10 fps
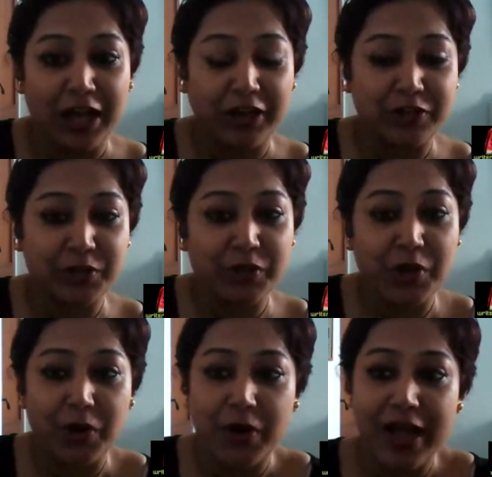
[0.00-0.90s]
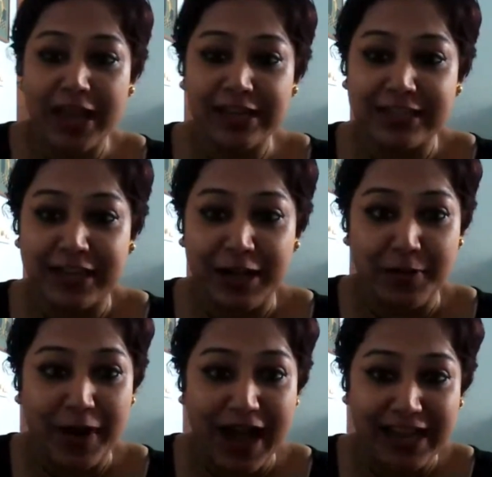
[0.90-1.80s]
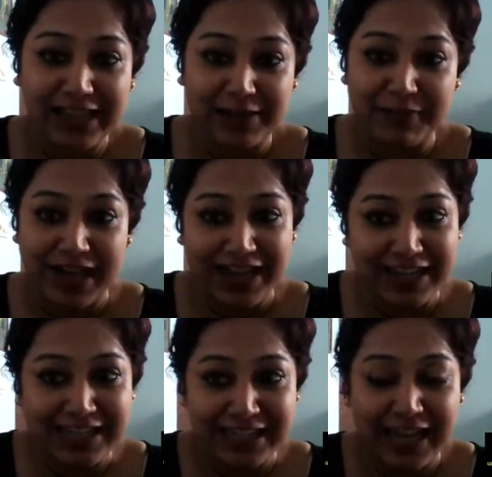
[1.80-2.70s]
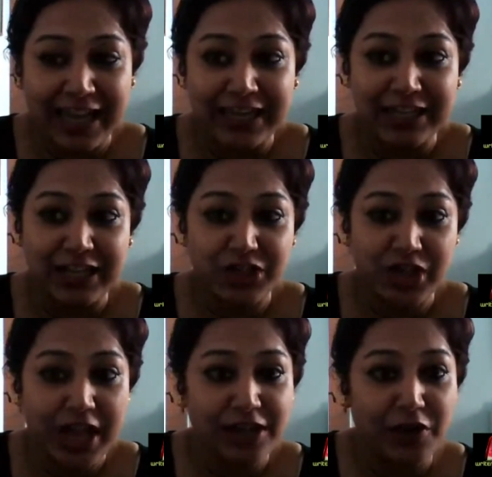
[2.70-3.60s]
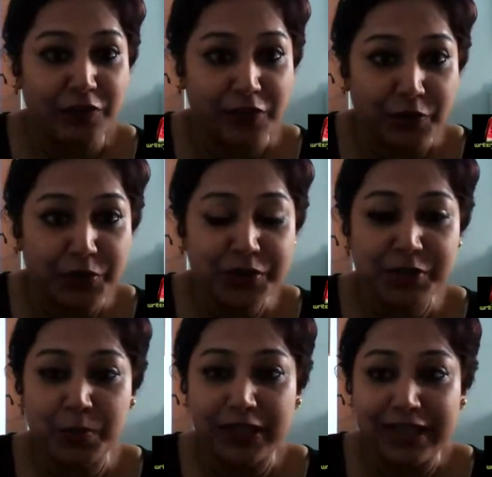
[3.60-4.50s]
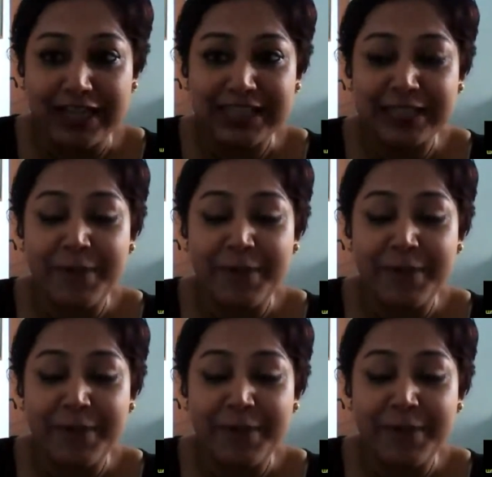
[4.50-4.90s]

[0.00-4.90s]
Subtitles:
Do go and buy it and share your views with us